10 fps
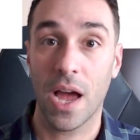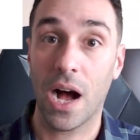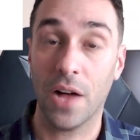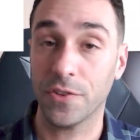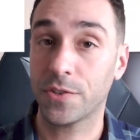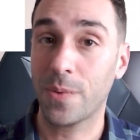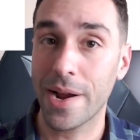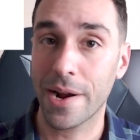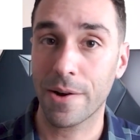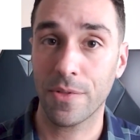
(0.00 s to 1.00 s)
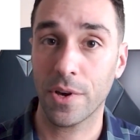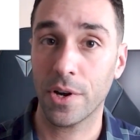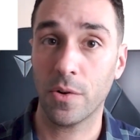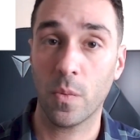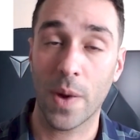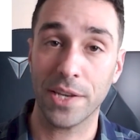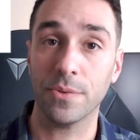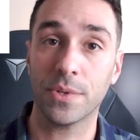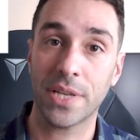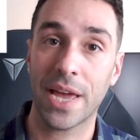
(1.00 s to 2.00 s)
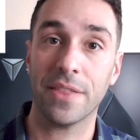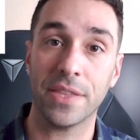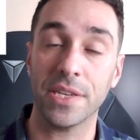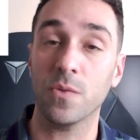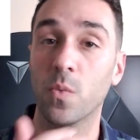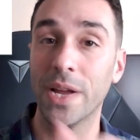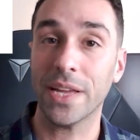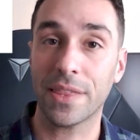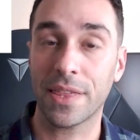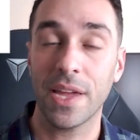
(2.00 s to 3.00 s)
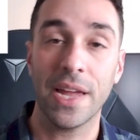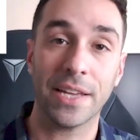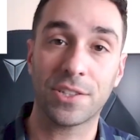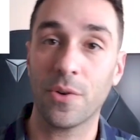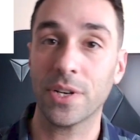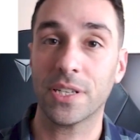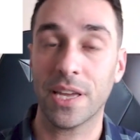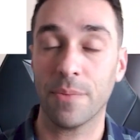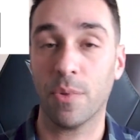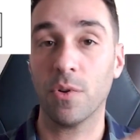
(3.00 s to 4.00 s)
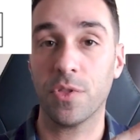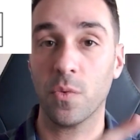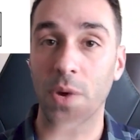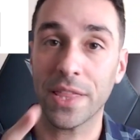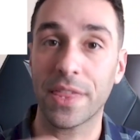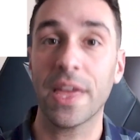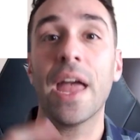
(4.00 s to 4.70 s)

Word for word: On the square, though, when you set the width, it's going to set both the width